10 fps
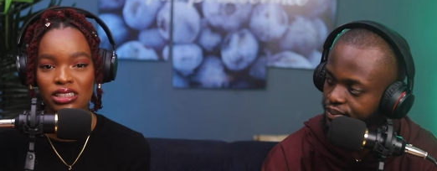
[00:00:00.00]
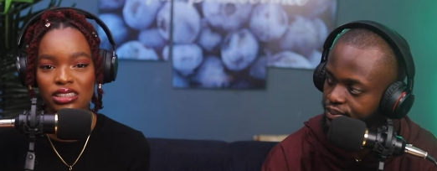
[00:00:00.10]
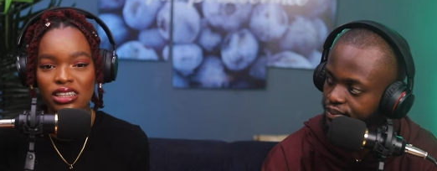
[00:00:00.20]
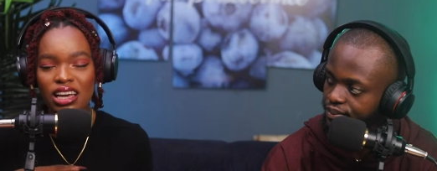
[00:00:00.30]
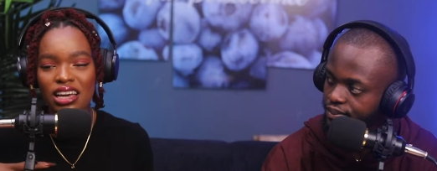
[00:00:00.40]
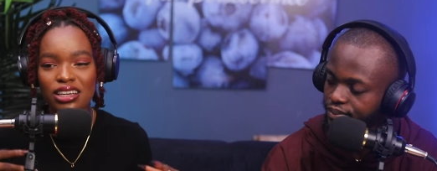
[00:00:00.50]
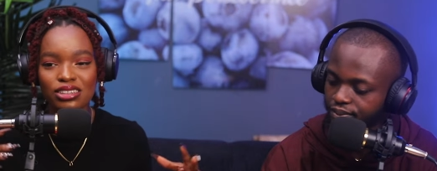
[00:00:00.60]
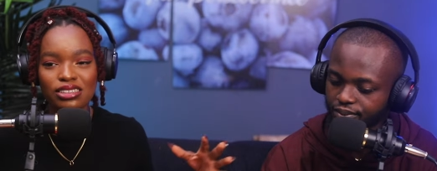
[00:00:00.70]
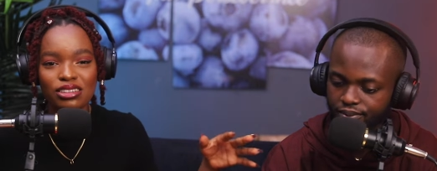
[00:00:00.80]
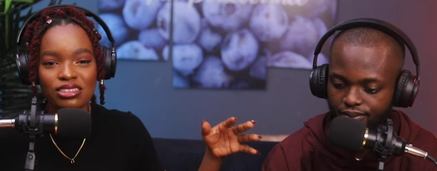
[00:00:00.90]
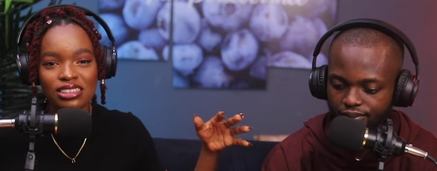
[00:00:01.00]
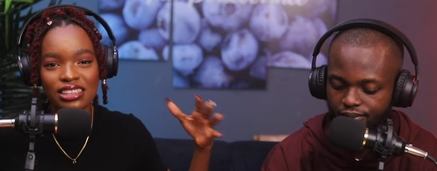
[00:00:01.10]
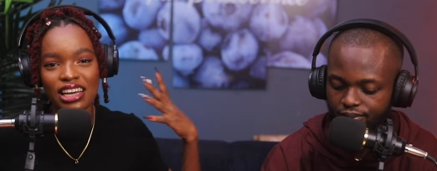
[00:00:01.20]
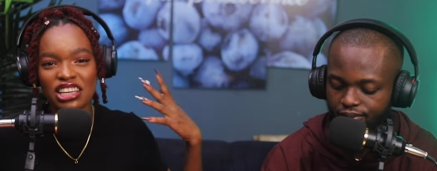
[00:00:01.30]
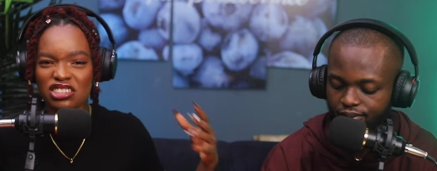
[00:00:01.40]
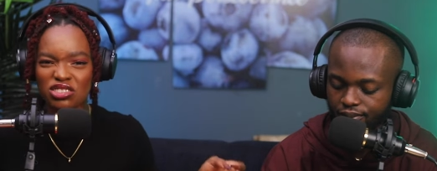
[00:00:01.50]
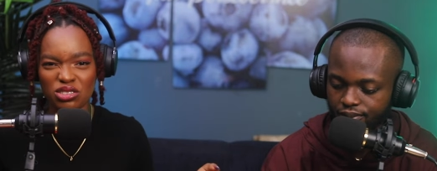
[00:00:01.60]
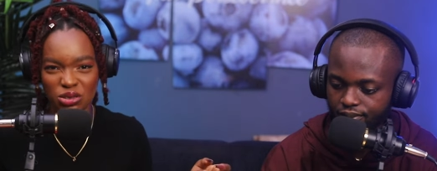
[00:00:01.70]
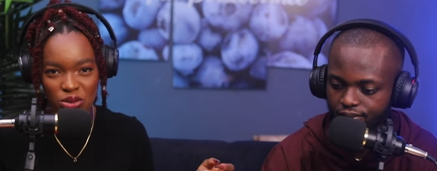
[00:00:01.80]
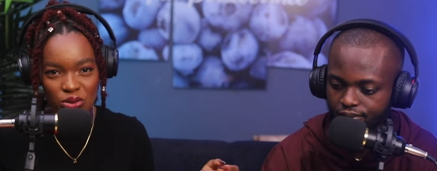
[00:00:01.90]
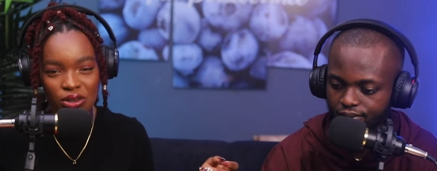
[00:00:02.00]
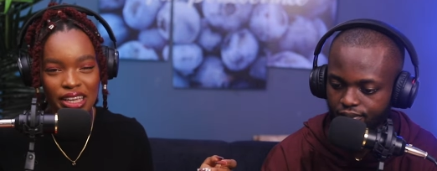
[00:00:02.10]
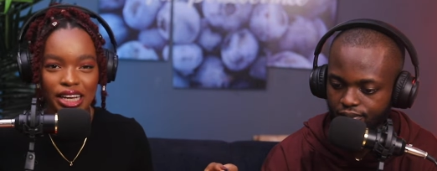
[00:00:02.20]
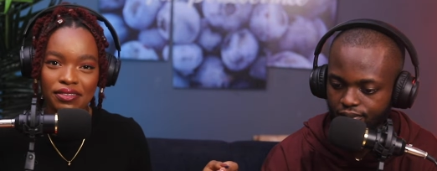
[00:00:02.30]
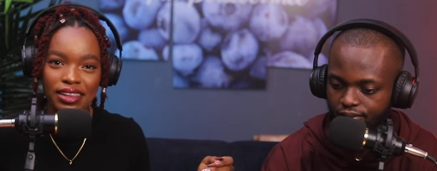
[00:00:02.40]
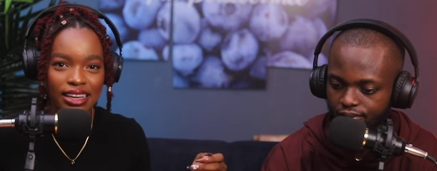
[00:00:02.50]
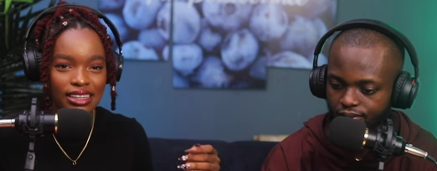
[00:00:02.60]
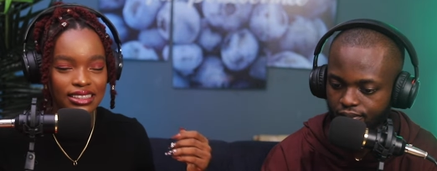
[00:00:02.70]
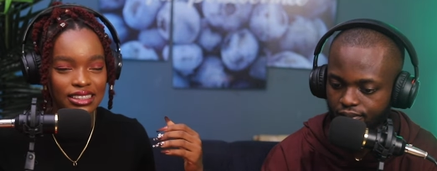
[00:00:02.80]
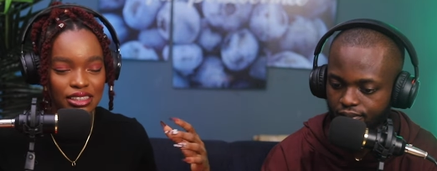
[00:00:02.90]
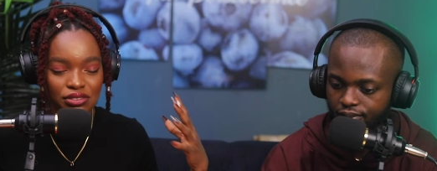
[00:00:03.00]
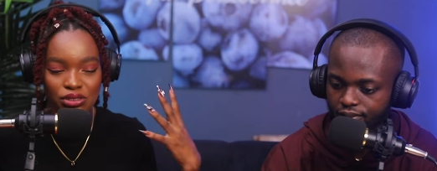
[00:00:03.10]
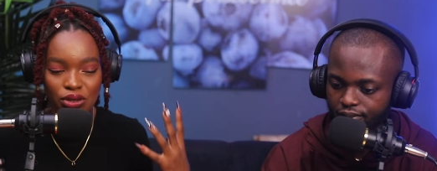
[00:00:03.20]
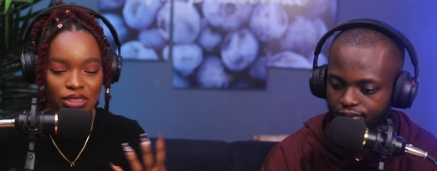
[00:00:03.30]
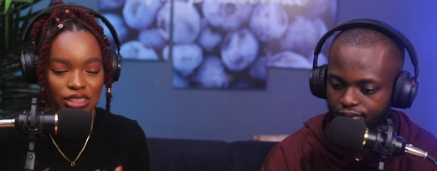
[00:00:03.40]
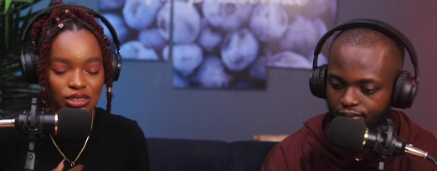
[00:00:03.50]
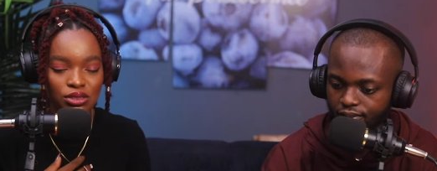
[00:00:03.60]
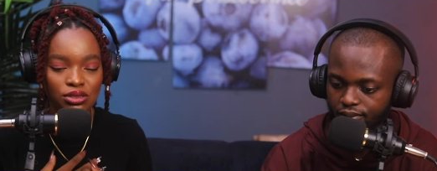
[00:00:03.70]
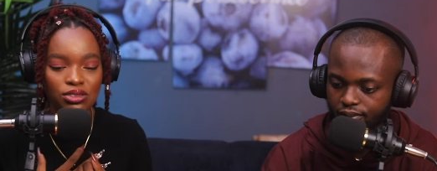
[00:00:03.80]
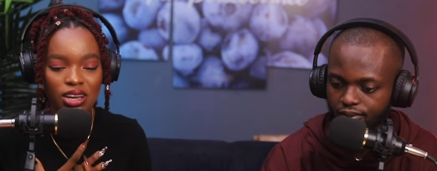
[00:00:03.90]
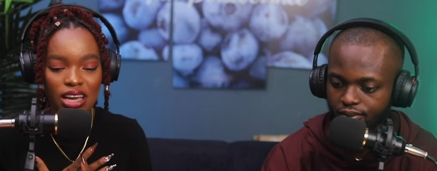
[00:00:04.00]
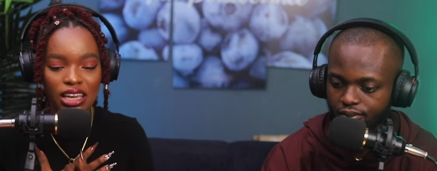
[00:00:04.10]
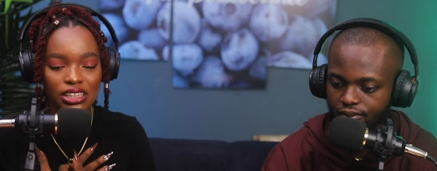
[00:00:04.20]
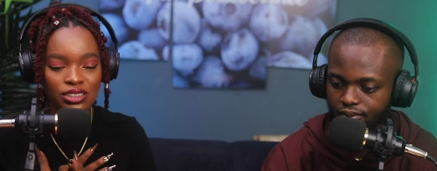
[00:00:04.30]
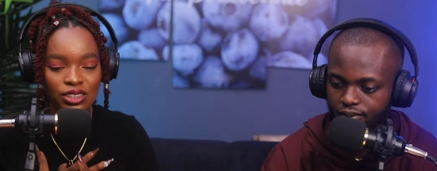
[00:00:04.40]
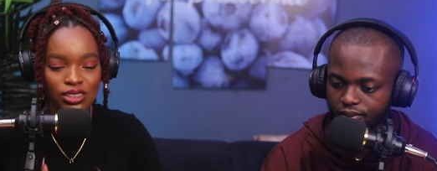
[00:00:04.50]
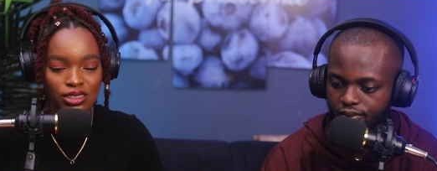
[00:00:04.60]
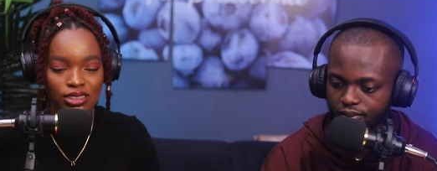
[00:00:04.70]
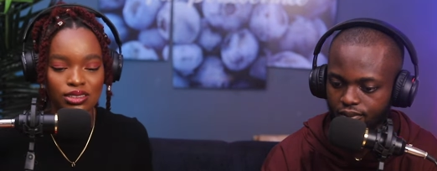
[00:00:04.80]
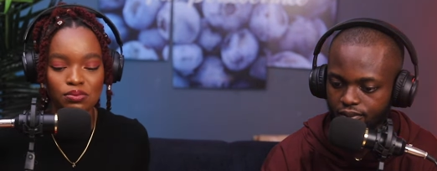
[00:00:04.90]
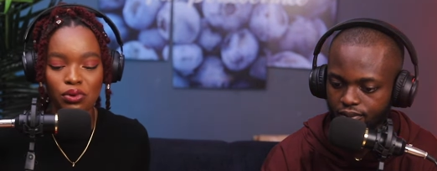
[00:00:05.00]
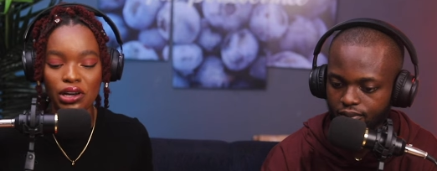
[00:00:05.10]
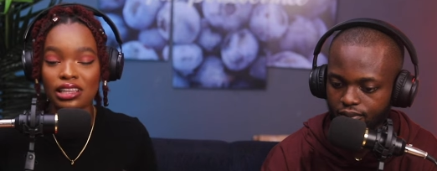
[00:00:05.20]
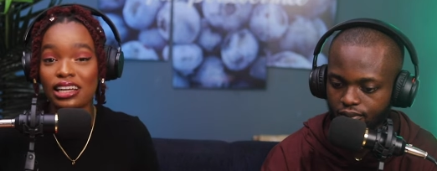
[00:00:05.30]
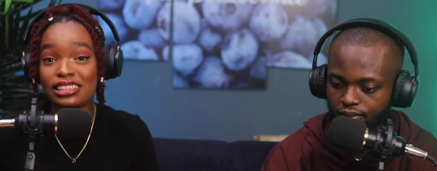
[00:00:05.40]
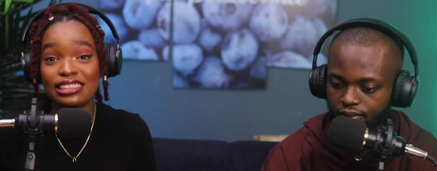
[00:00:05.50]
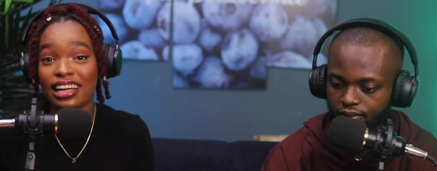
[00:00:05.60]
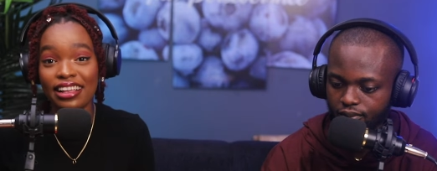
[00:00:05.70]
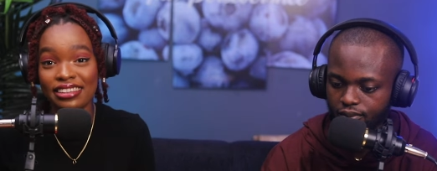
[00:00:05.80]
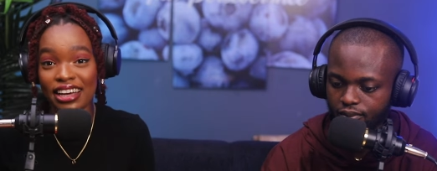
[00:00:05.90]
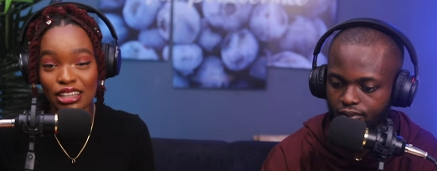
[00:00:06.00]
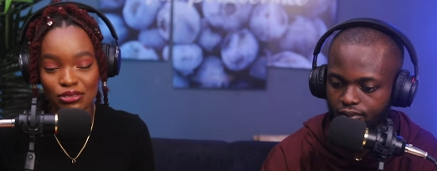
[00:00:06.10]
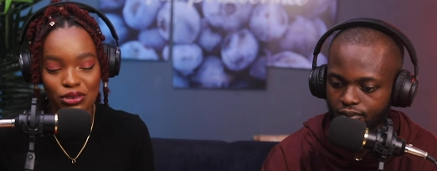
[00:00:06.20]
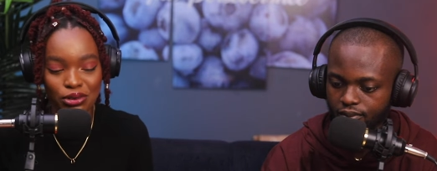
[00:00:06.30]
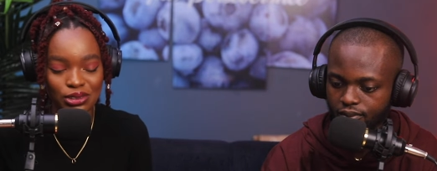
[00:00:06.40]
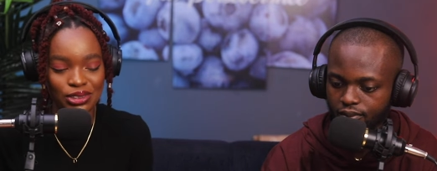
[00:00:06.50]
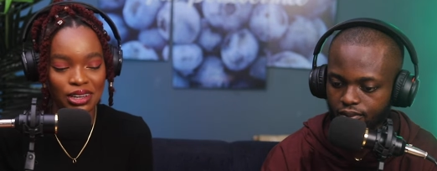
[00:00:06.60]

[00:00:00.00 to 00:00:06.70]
Speaker 1: It's just something that he's used to. He have learned, he have studied, so he's just pointing at his talent out for us.